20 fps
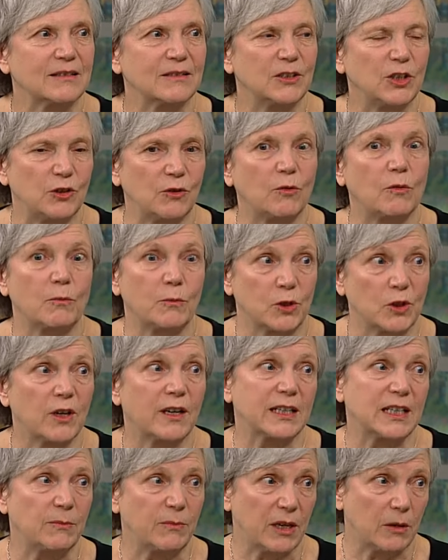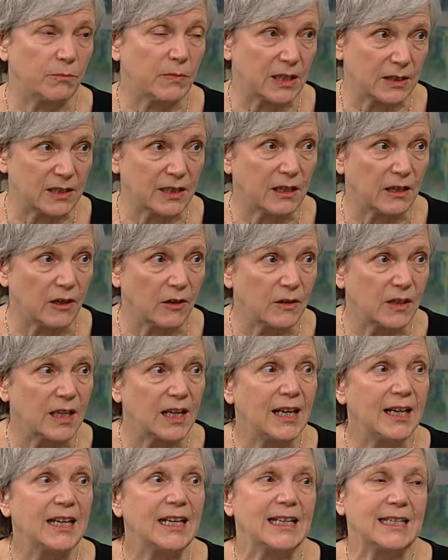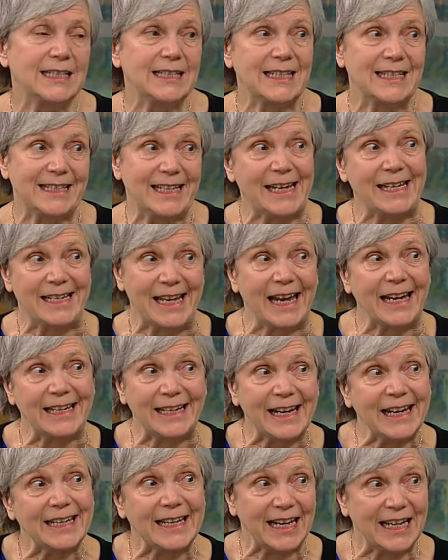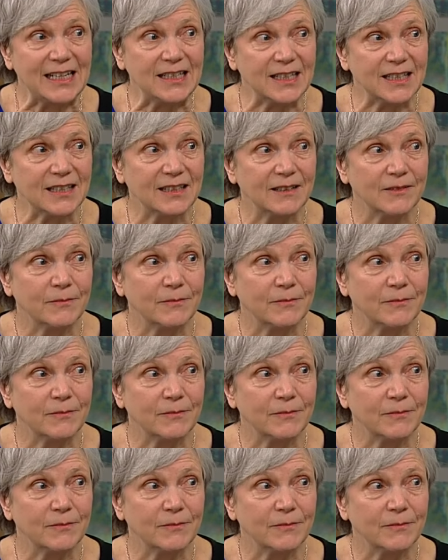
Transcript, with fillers: you know, when we're talking about mental health is to say 988